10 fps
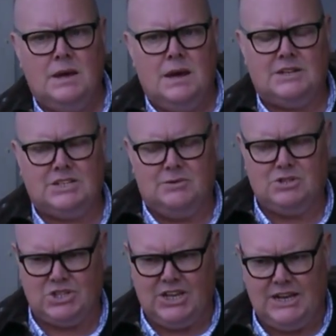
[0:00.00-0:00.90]
Actually, I was
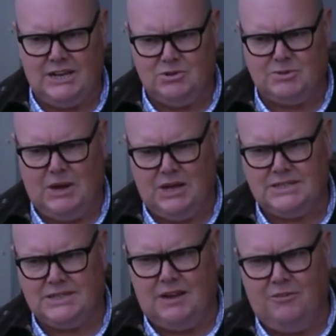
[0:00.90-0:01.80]
just thinking it must be hard to
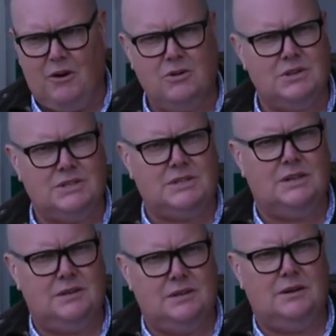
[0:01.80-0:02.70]
stay focused,
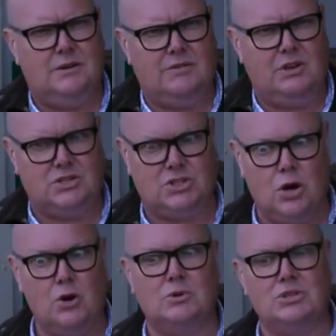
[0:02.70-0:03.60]
you know, and you've got
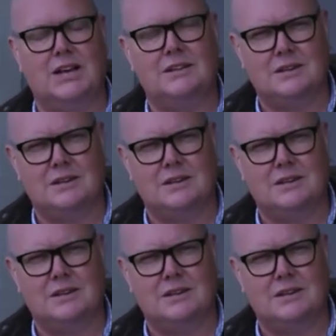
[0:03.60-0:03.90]
so much else